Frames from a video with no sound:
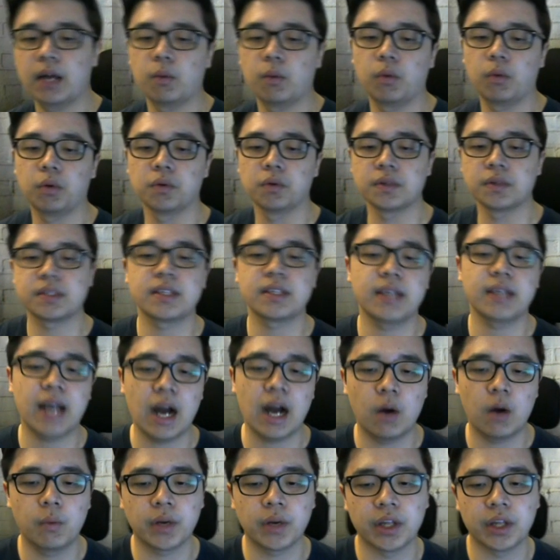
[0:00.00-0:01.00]
and we will see
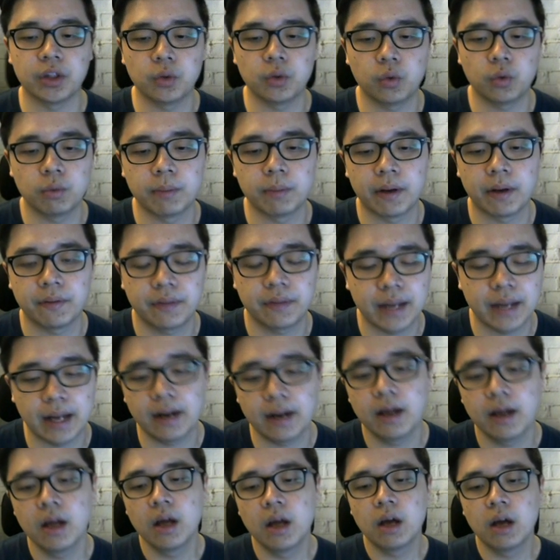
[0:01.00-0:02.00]
how we can do about
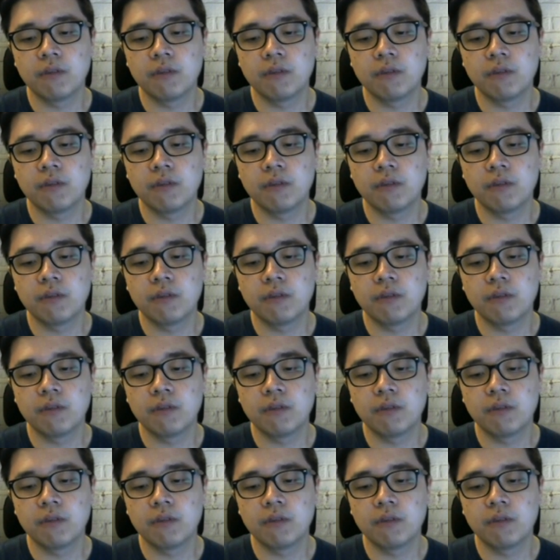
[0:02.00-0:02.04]
that.